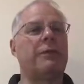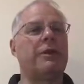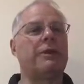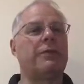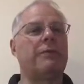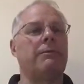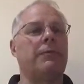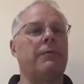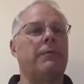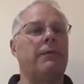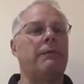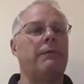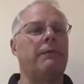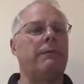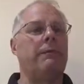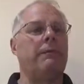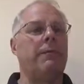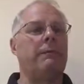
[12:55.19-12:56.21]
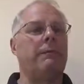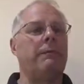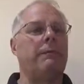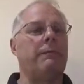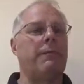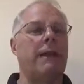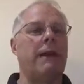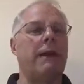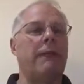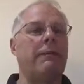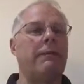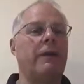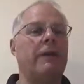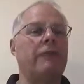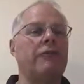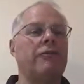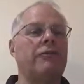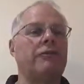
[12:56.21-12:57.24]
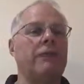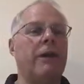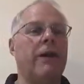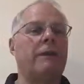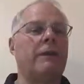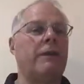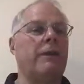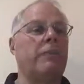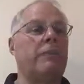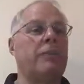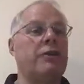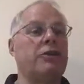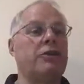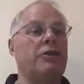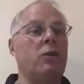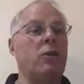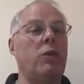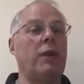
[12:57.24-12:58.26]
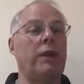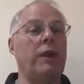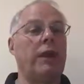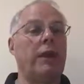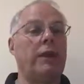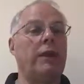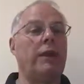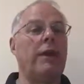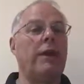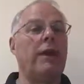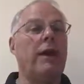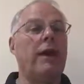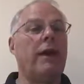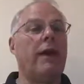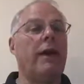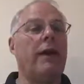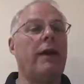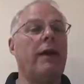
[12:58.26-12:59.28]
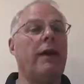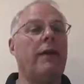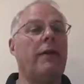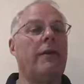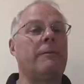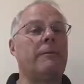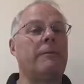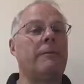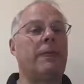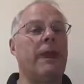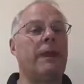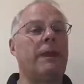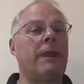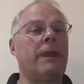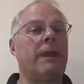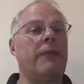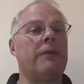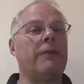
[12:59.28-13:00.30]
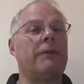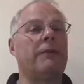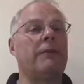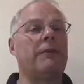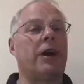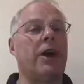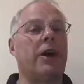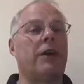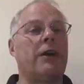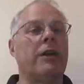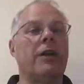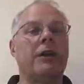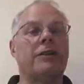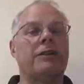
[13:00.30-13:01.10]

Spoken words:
It's the planet of Venus travelling between the Earth and the Sun.